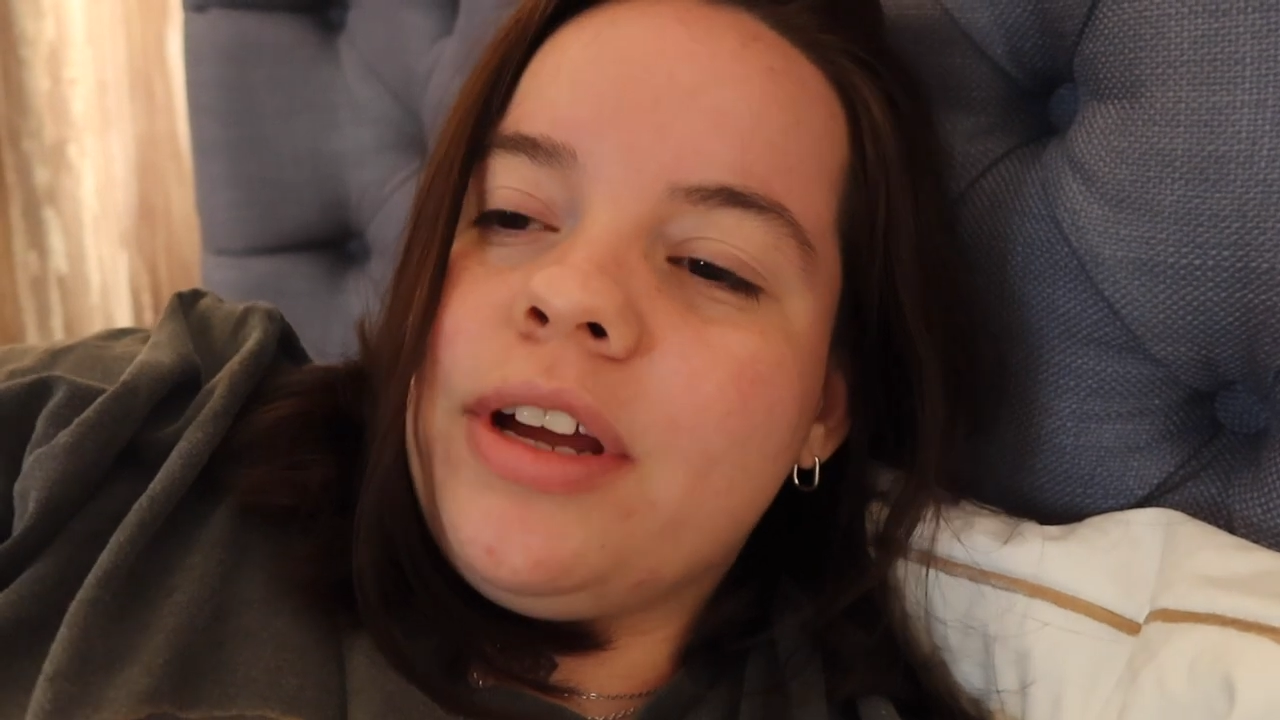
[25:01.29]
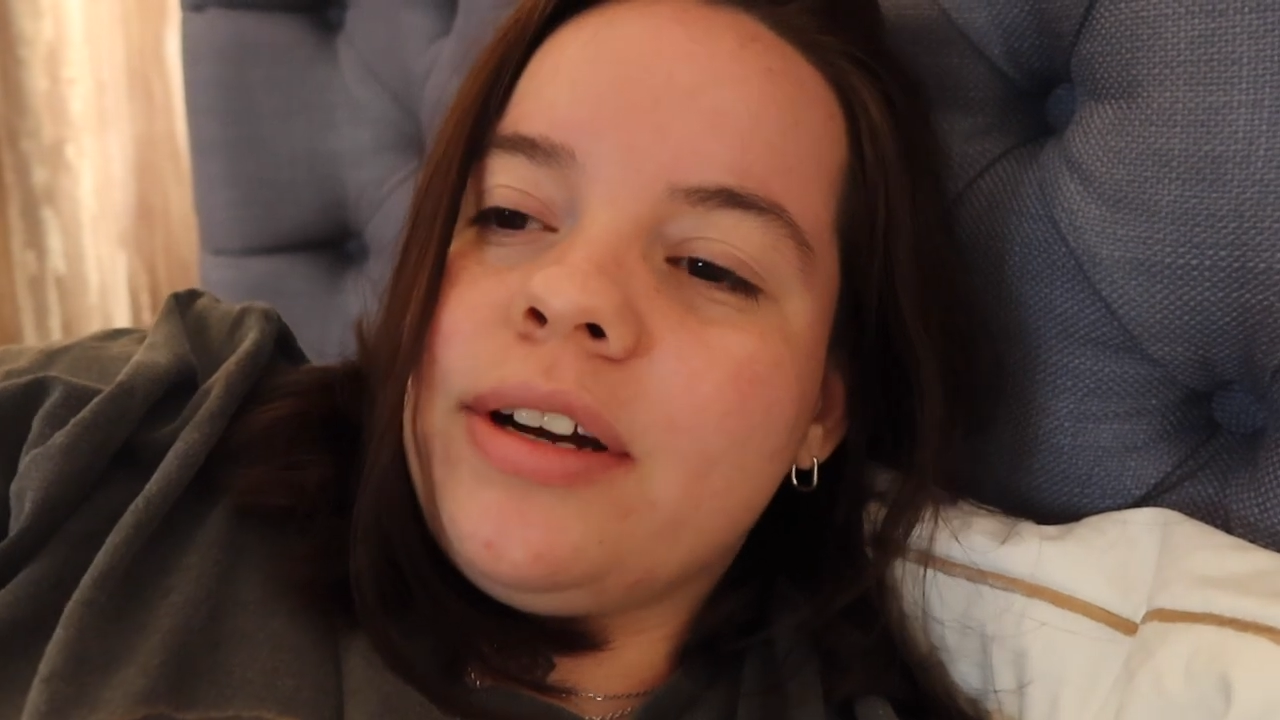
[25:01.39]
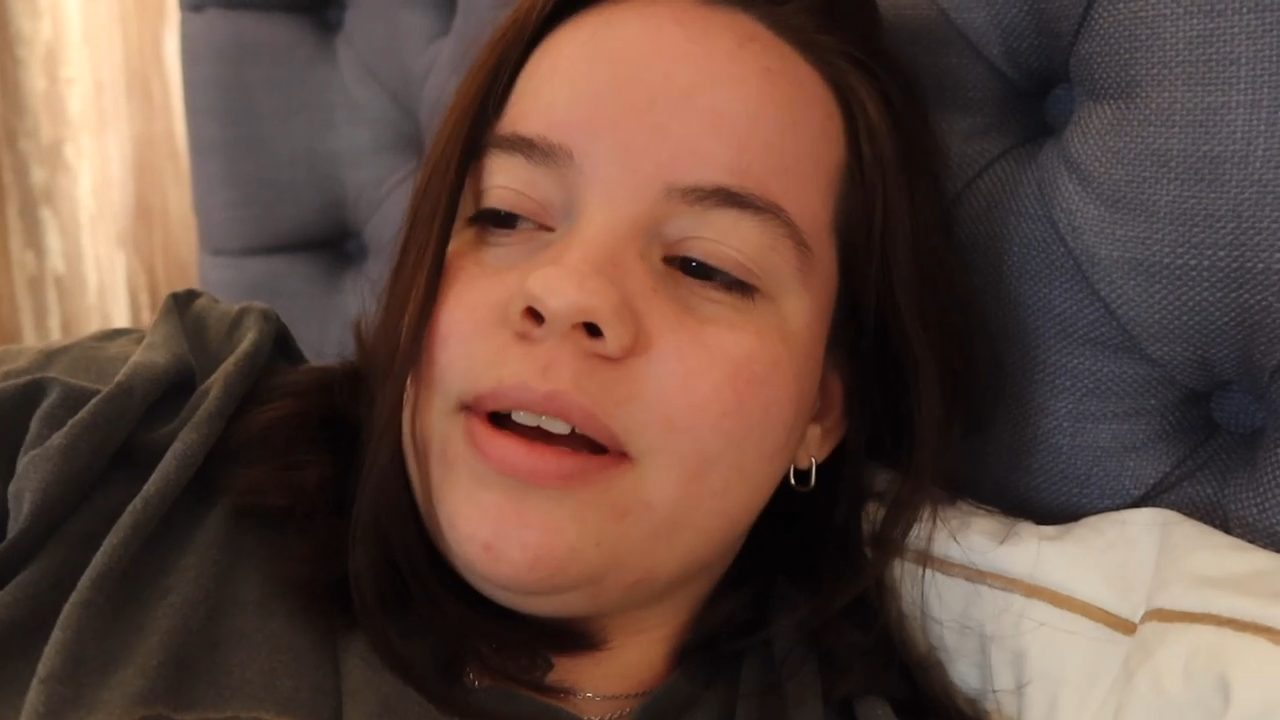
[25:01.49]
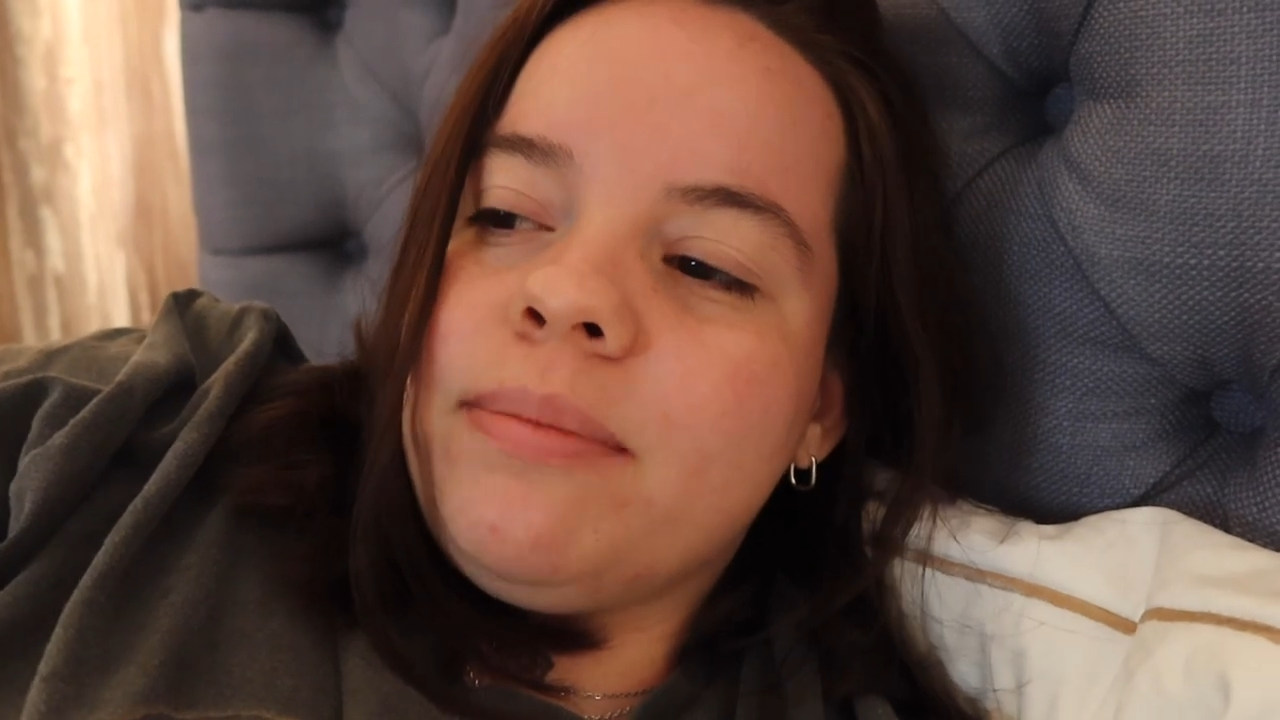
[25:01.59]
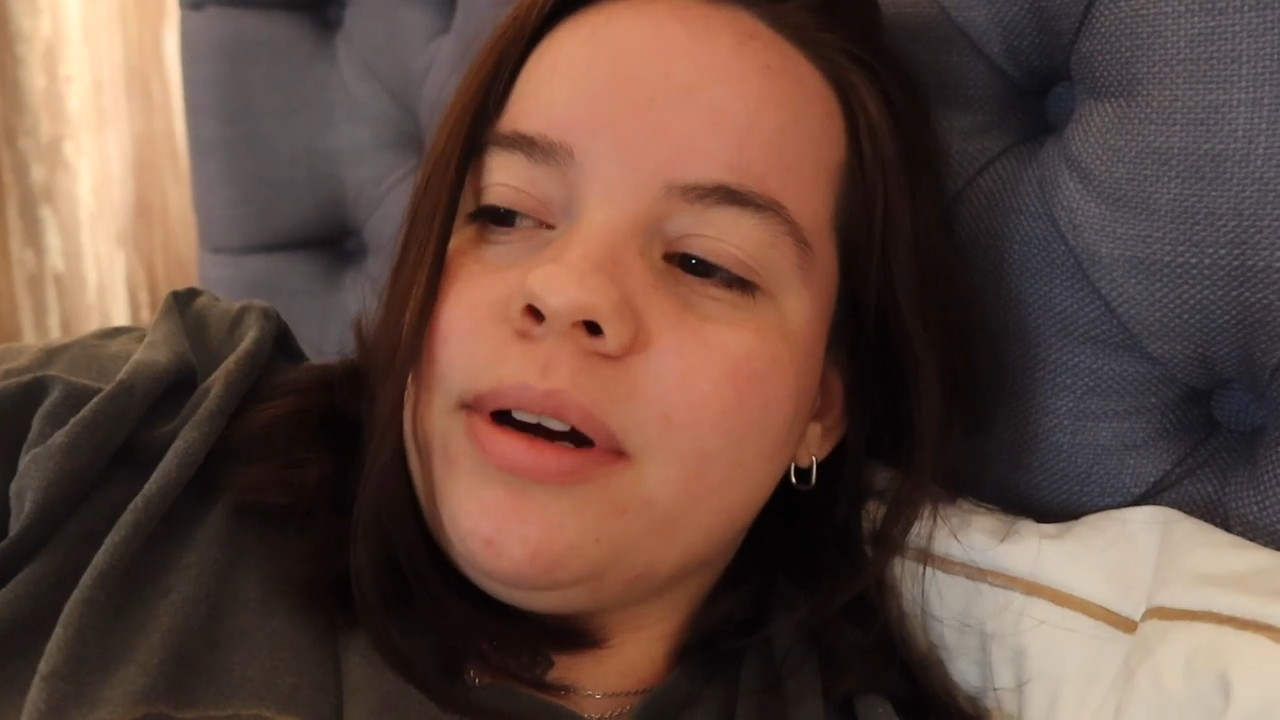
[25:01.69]

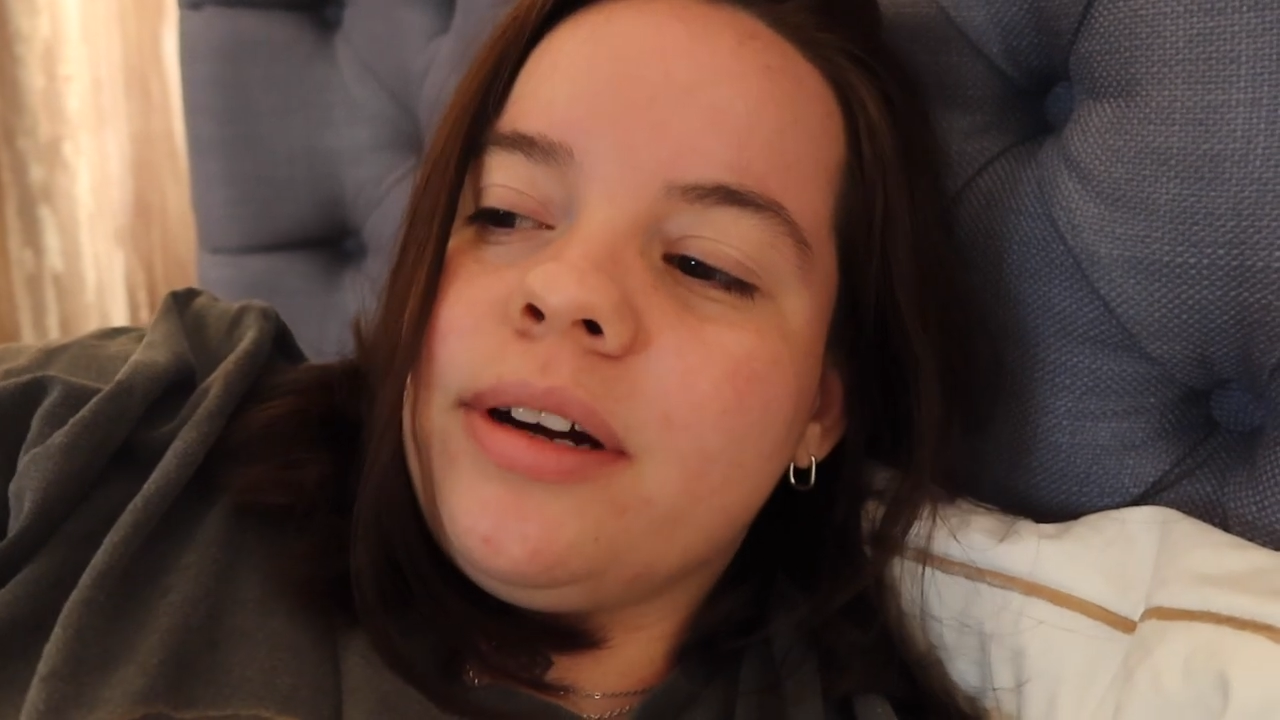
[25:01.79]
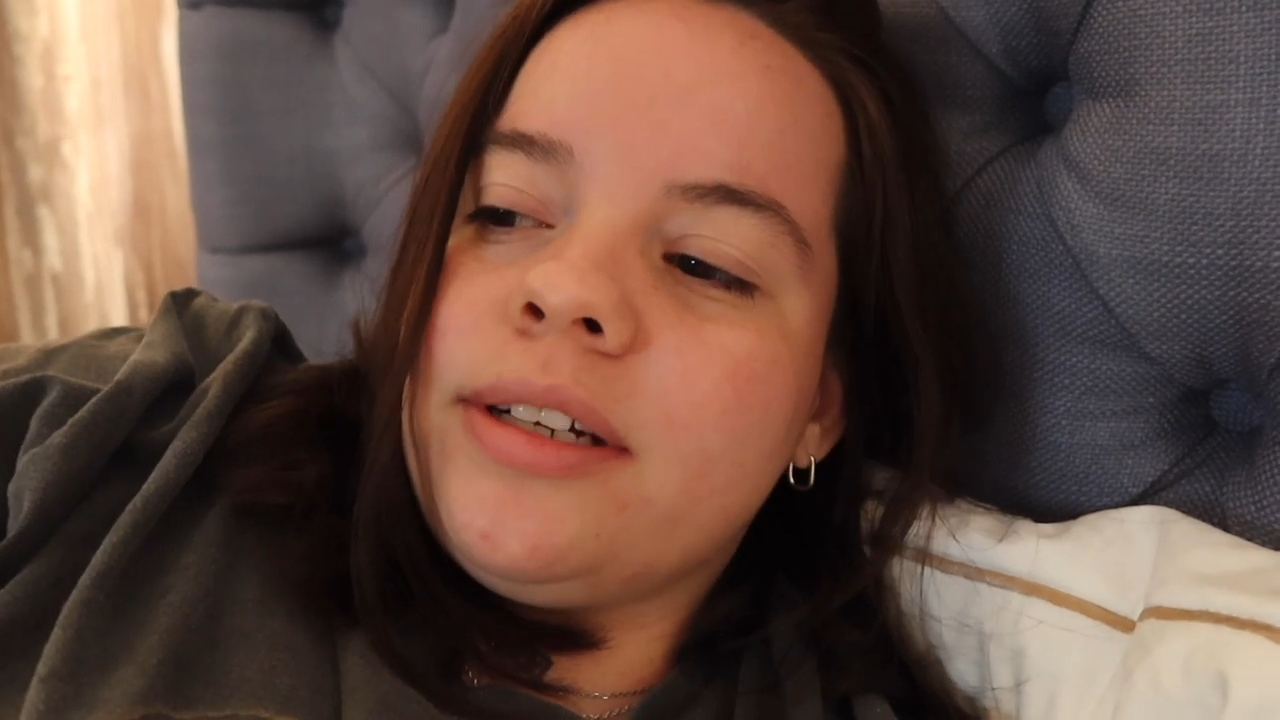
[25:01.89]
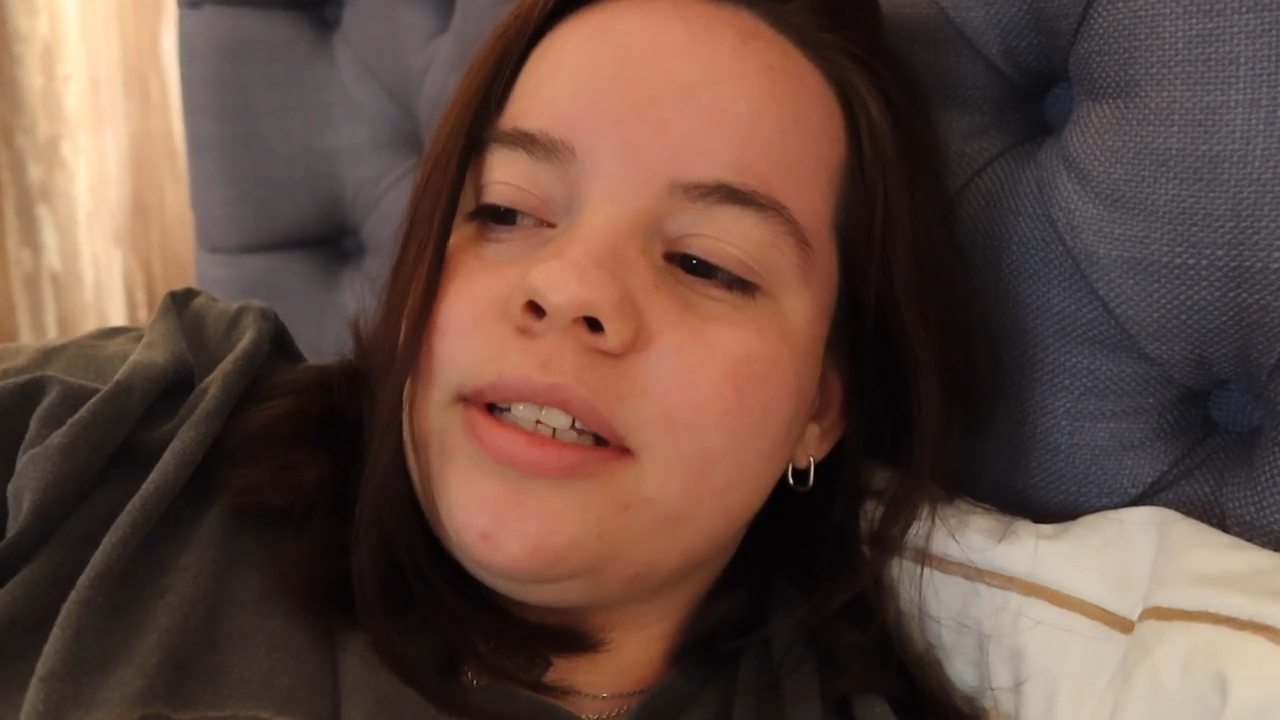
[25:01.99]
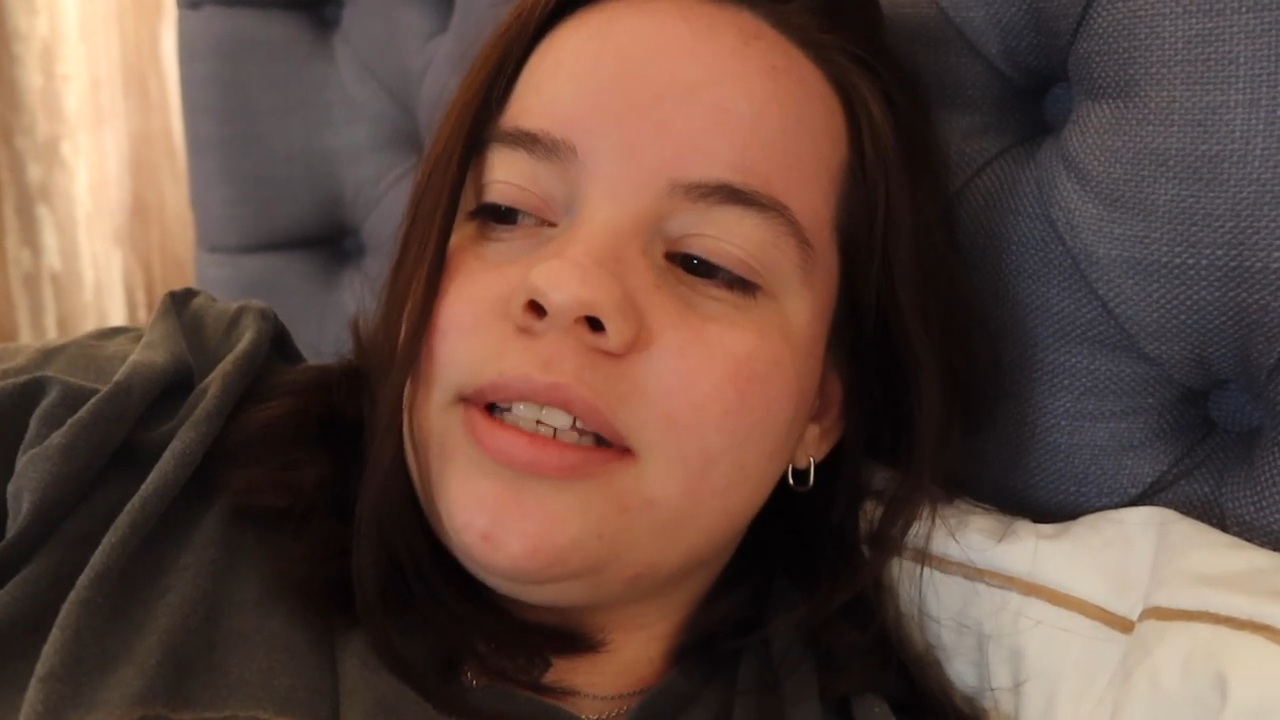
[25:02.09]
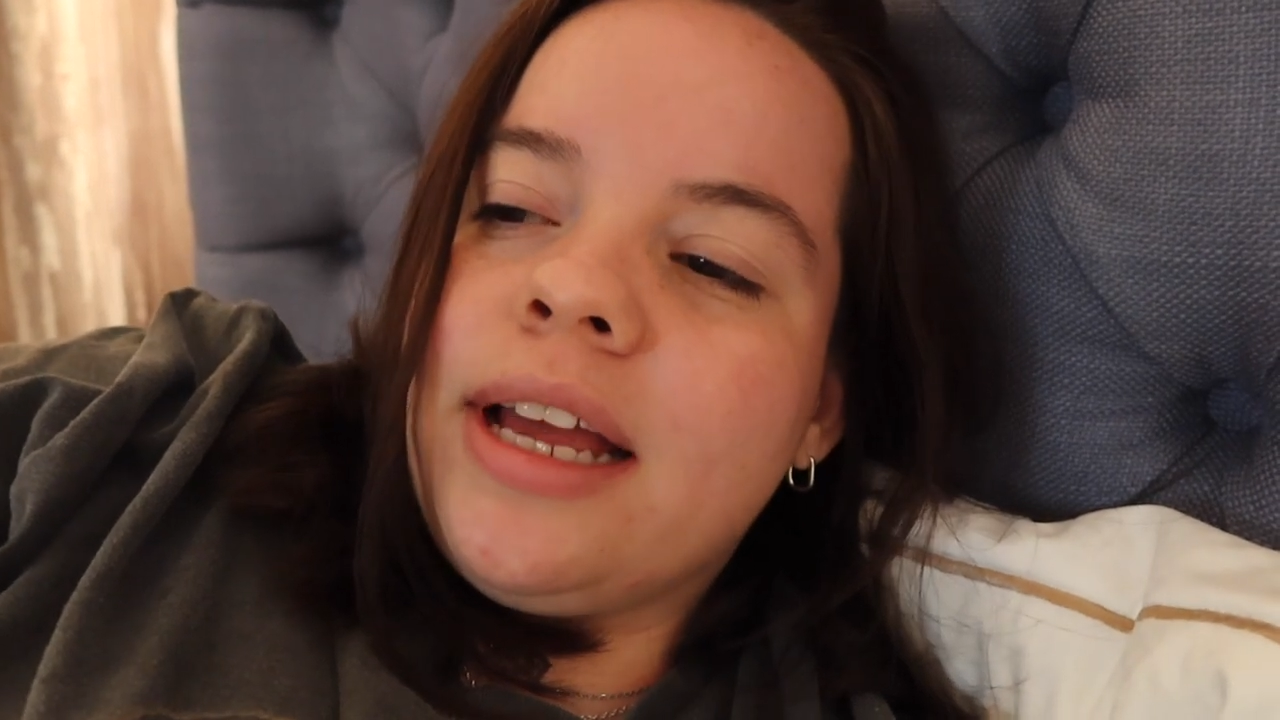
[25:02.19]
their
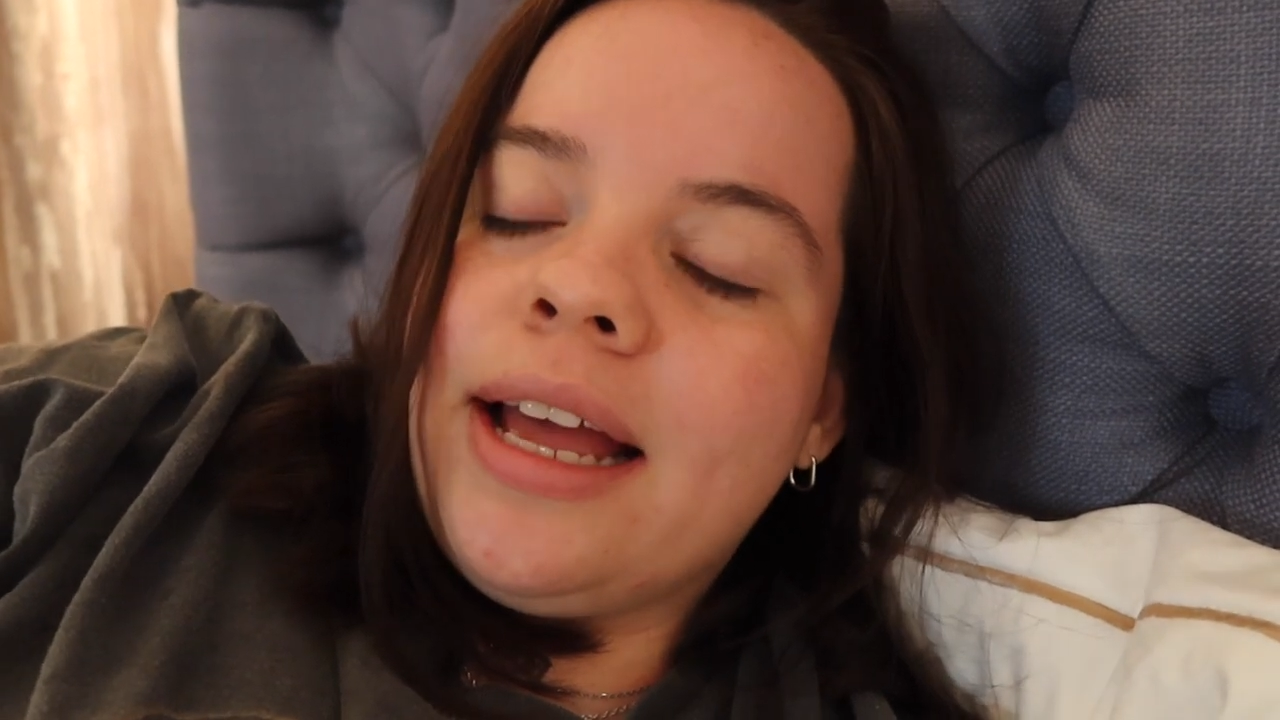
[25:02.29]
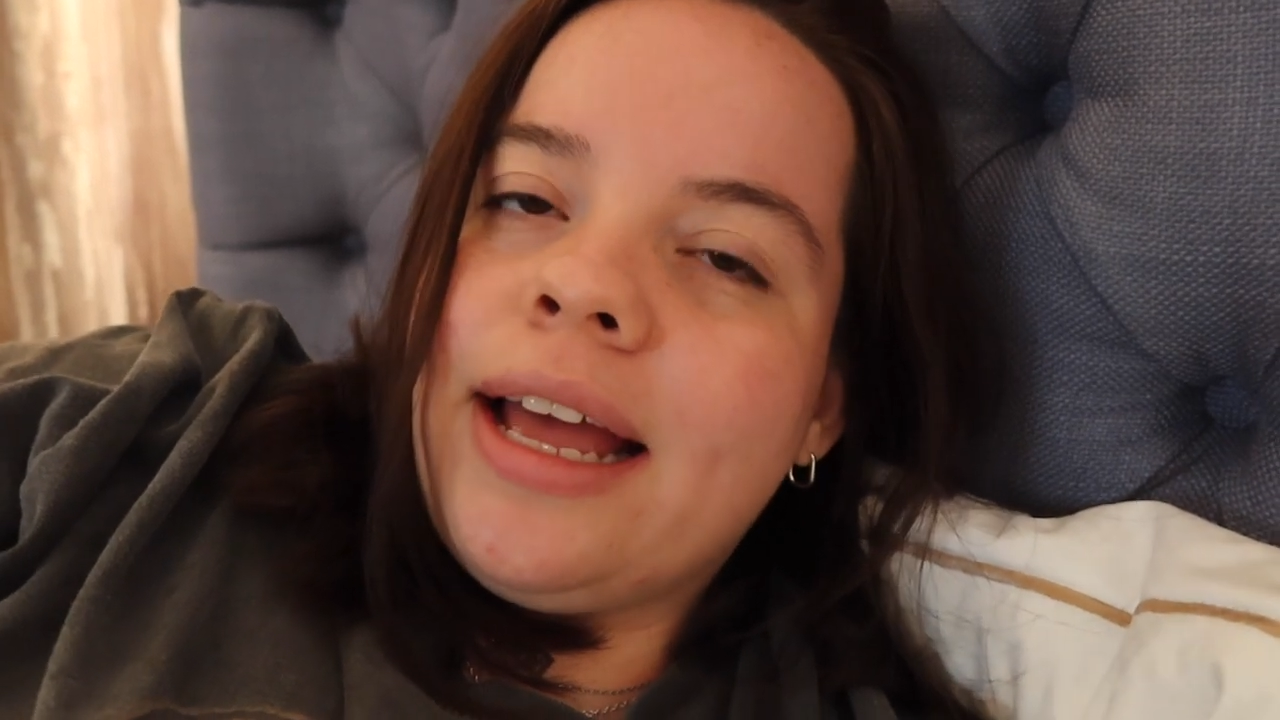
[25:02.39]
numbers,